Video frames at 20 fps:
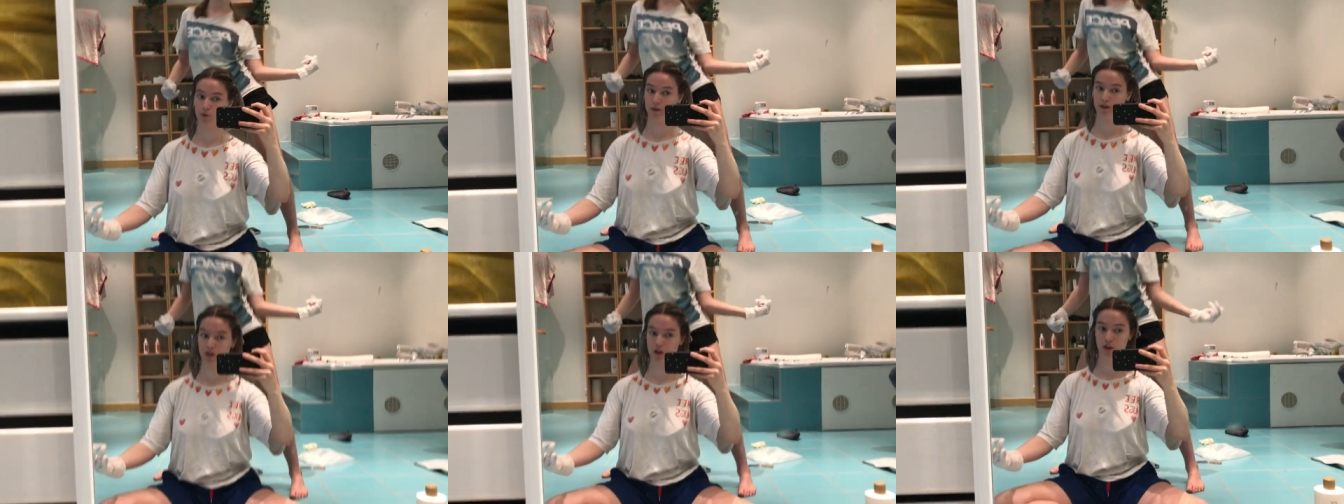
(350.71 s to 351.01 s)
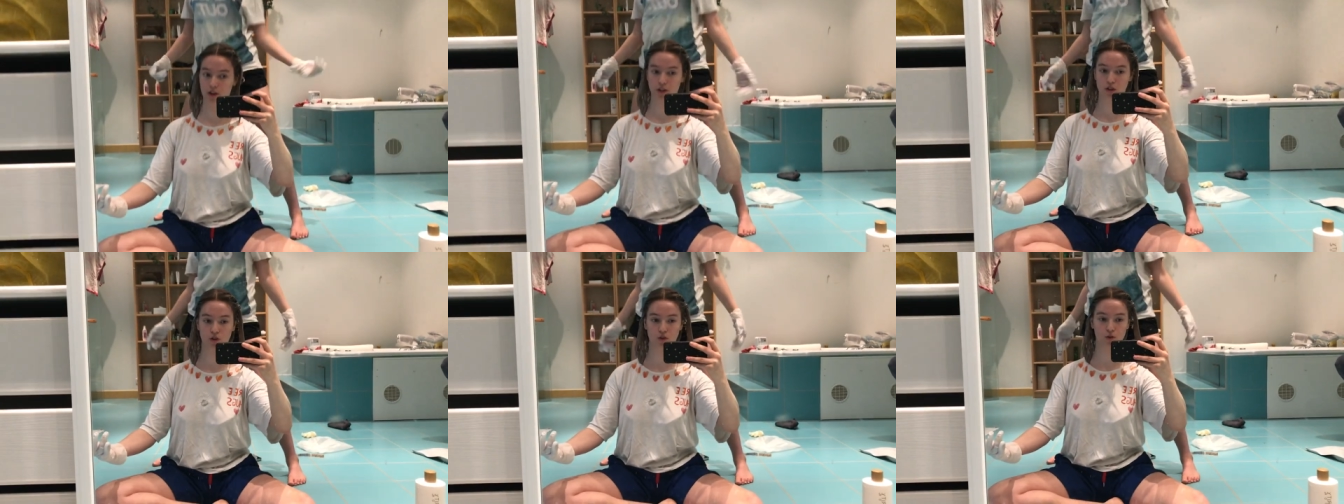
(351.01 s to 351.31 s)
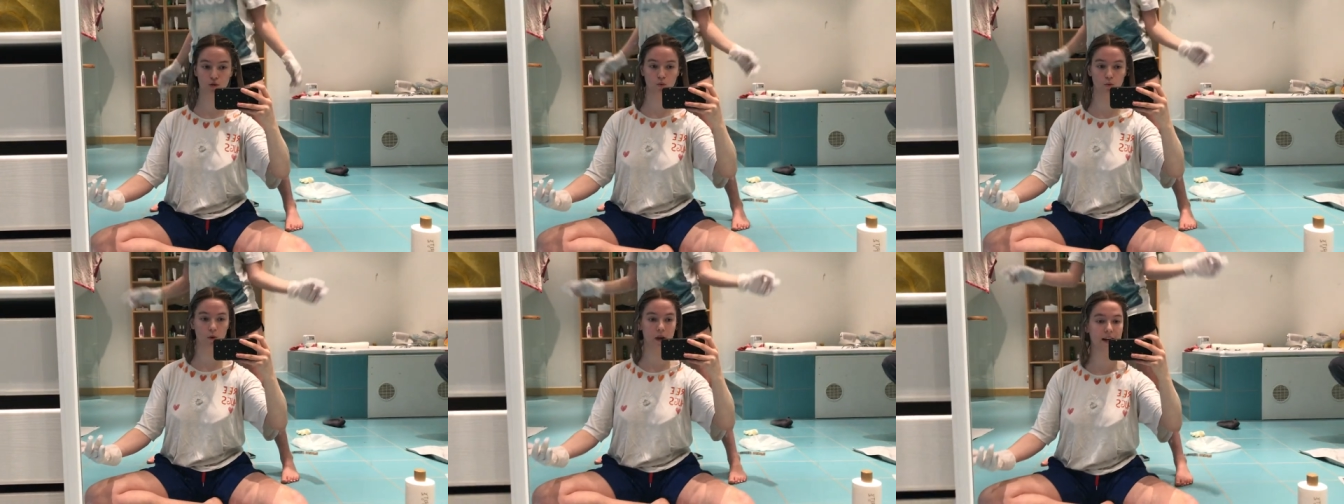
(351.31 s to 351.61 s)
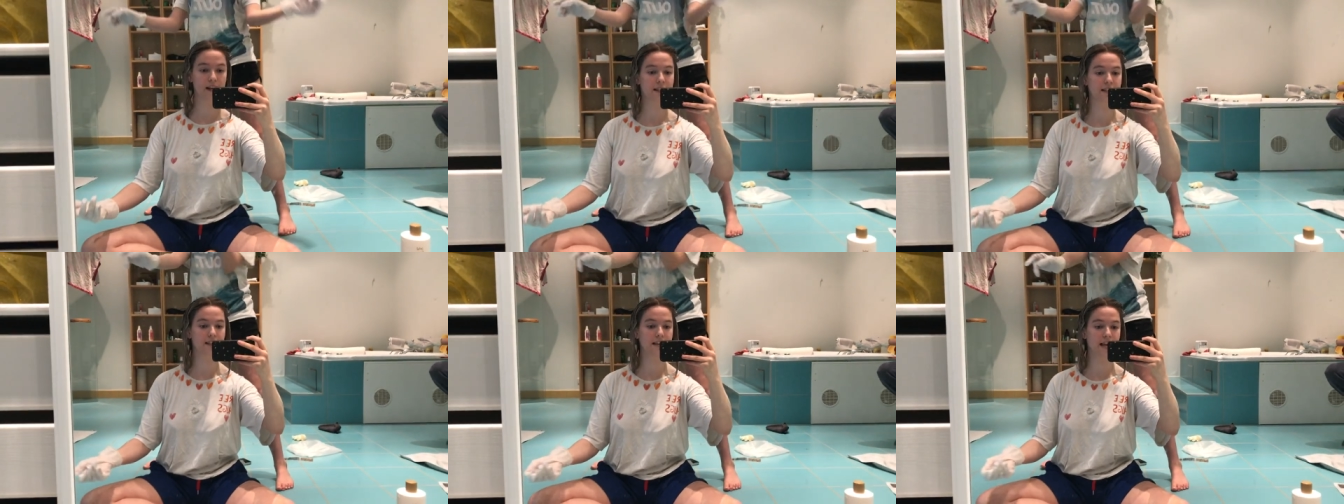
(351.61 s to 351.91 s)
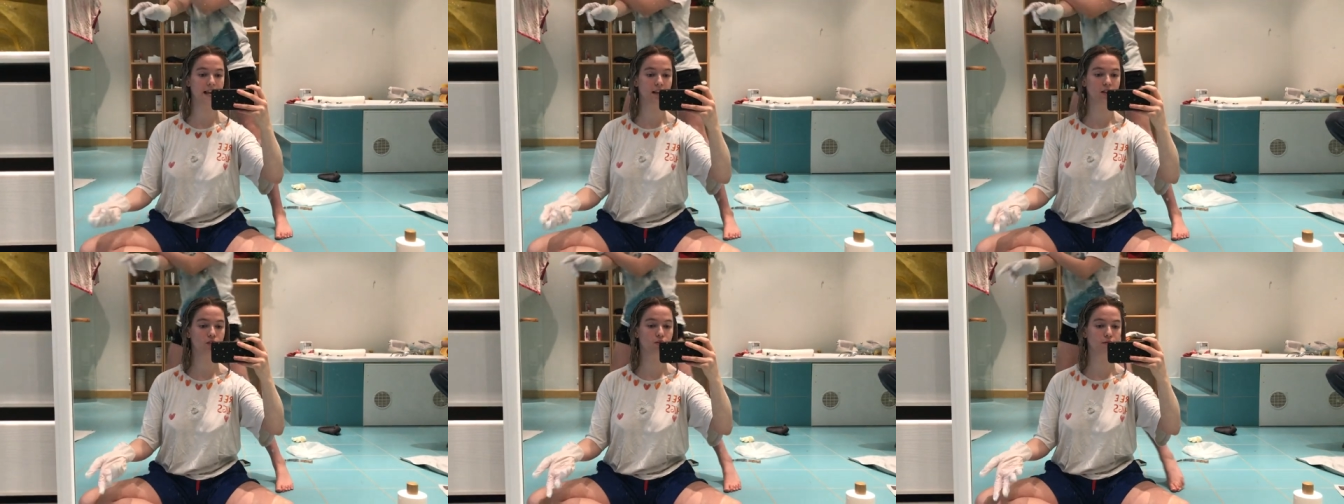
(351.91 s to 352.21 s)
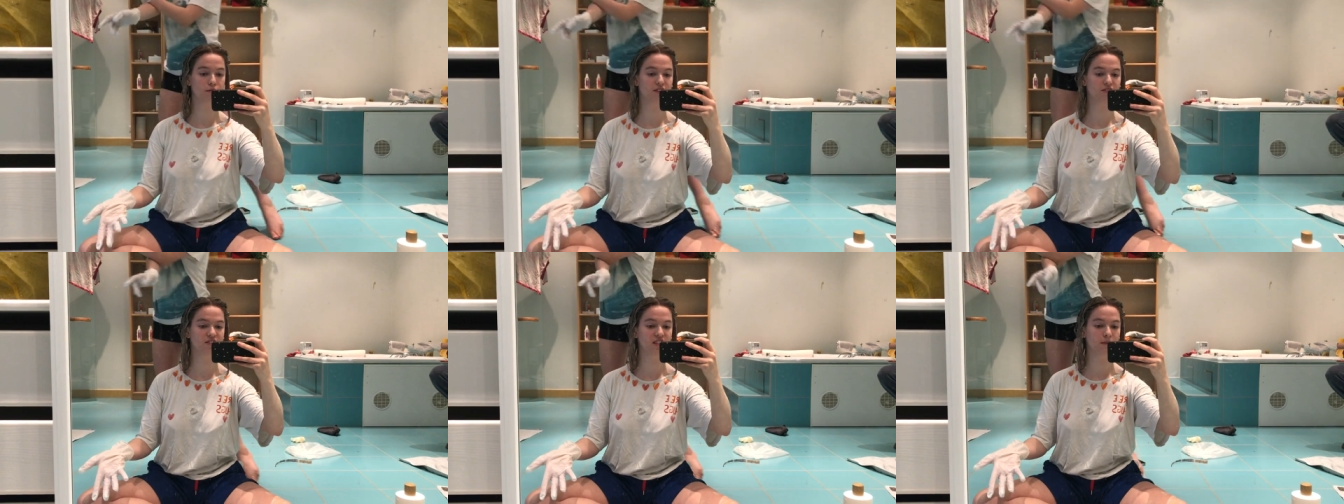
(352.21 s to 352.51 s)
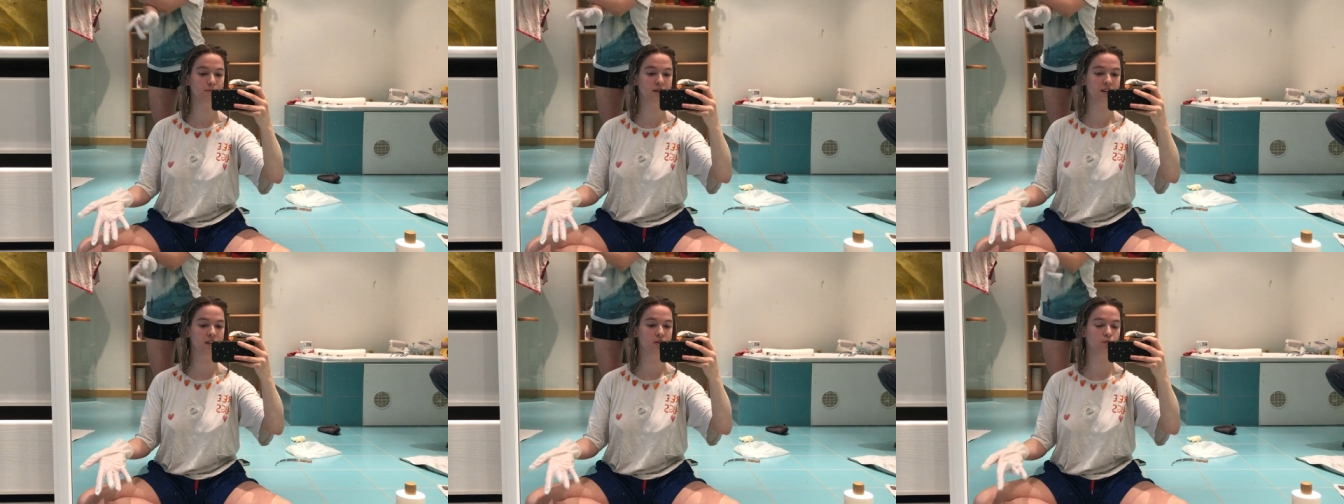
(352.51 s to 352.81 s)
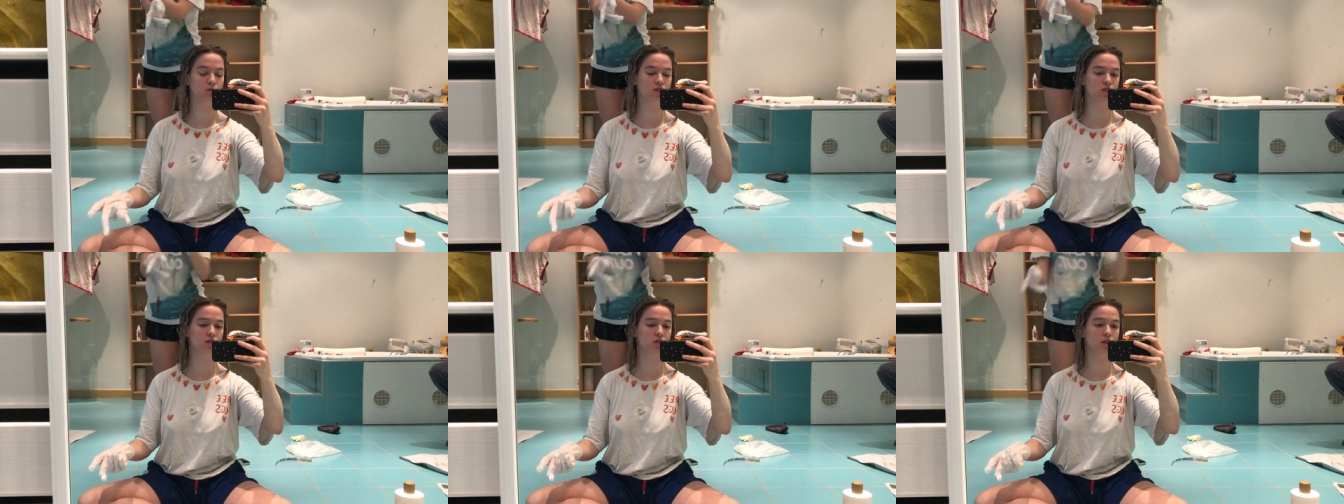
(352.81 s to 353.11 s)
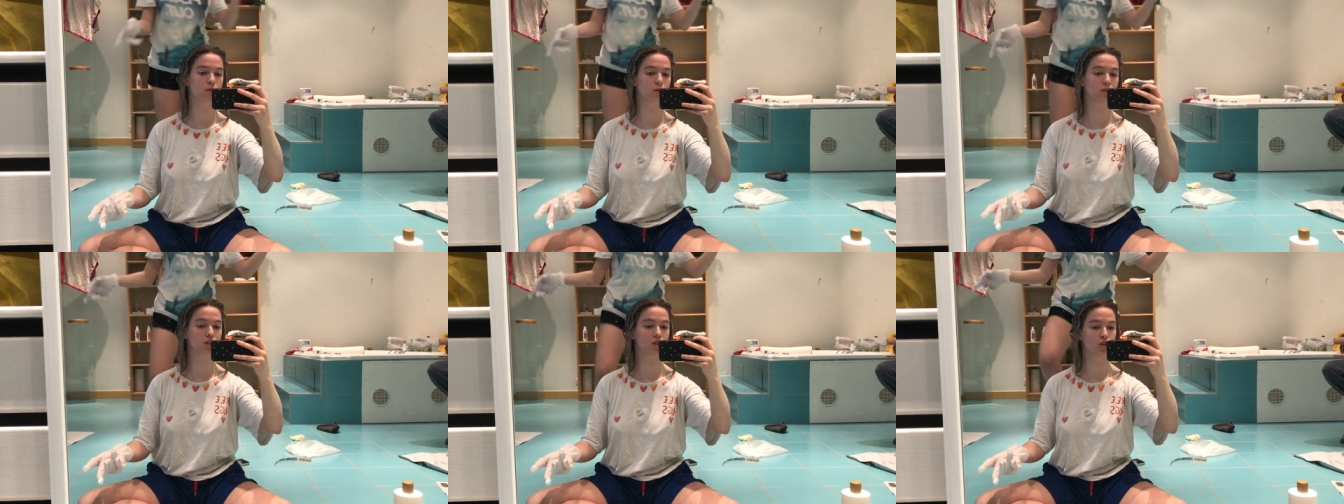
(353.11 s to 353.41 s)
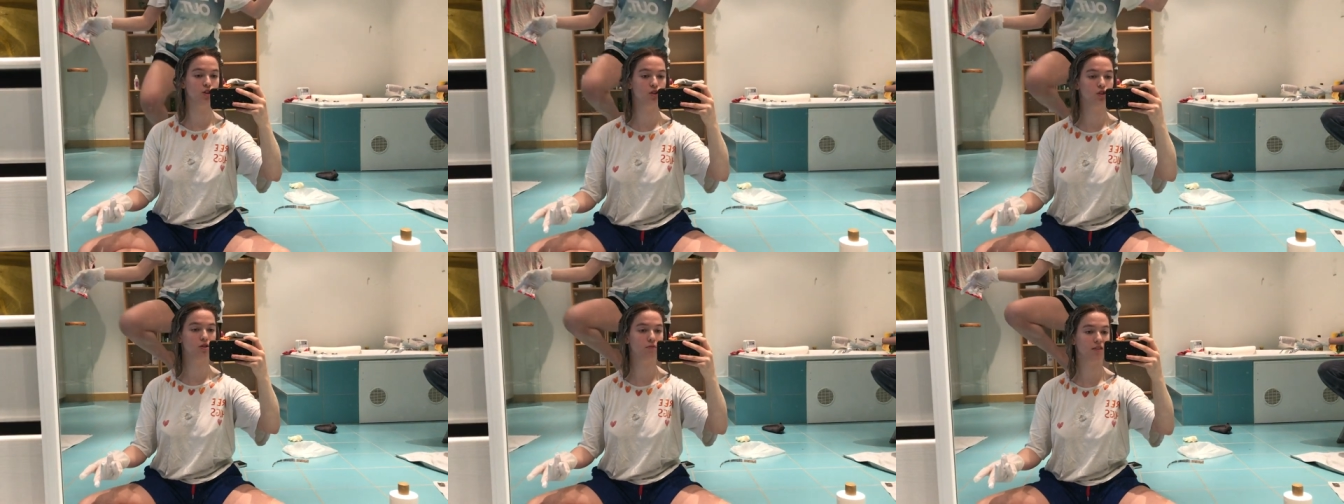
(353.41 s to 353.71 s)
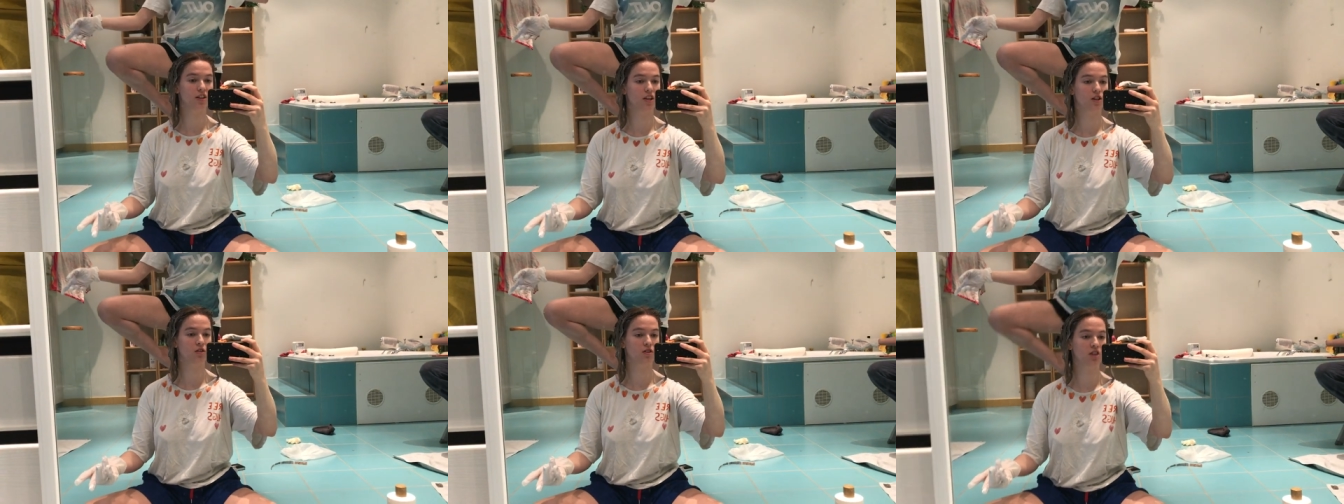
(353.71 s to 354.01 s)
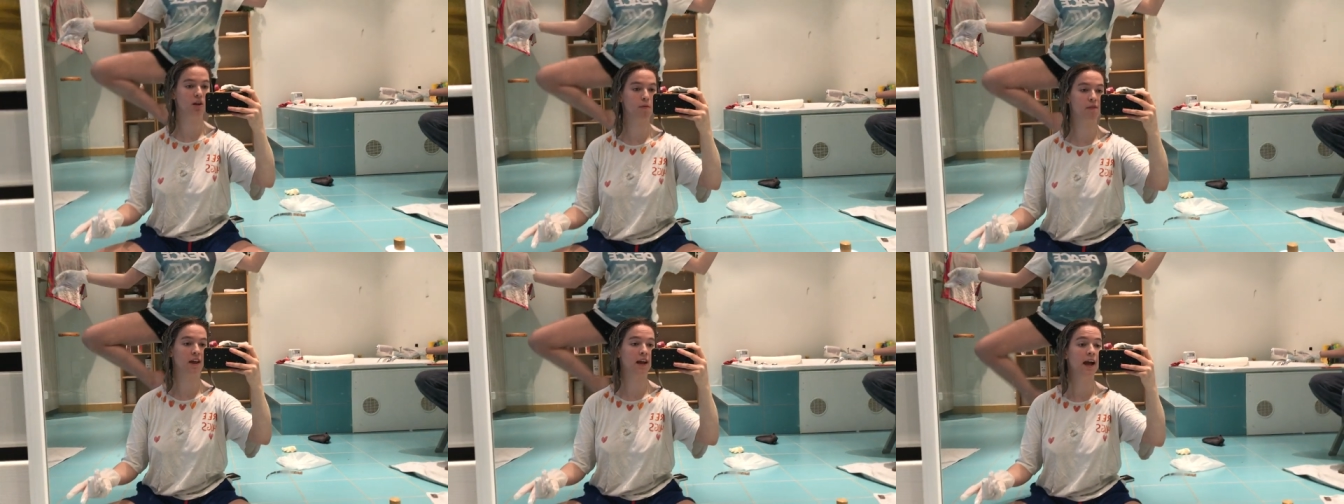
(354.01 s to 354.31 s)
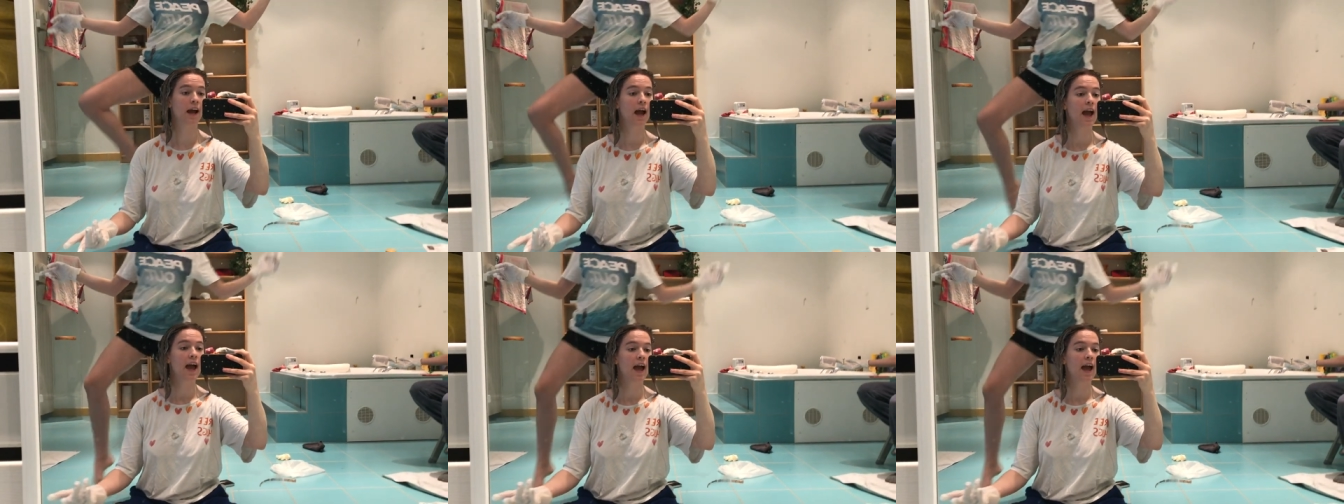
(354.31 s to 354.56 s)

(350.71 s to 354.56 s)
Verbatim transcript: we're going to wait 10 to 15 minutes. We're just gonna watch a YouTube video or something.